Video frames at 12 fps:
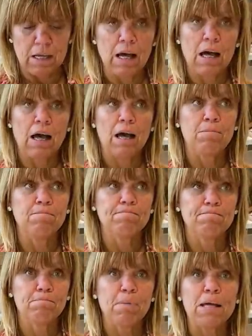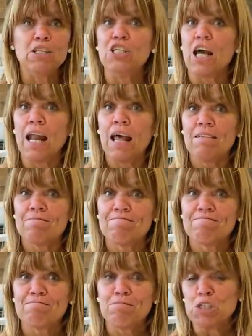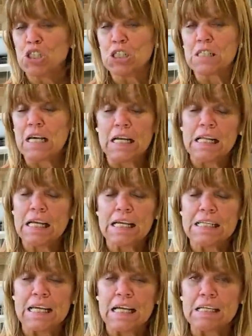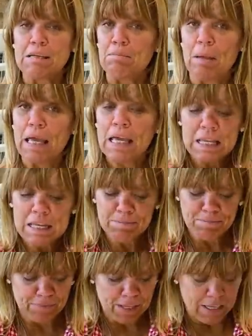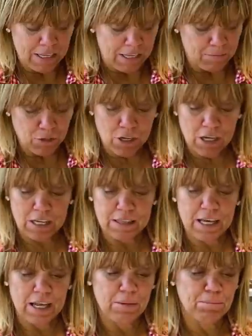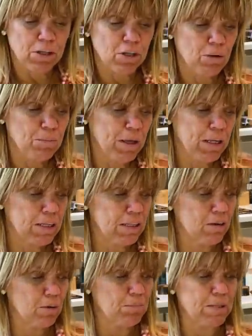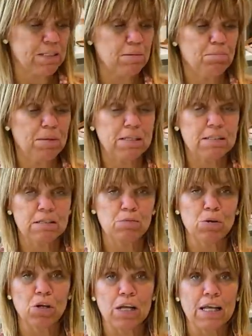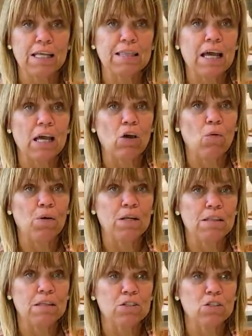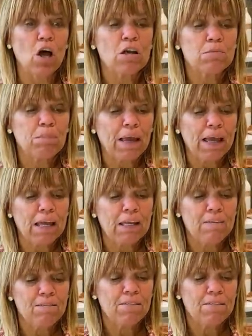um, pancetta, which is kind of like Italian bacon. I'm gonna cut that up a little bit in little bits and pieces. We're gonna get that going in the saucepan.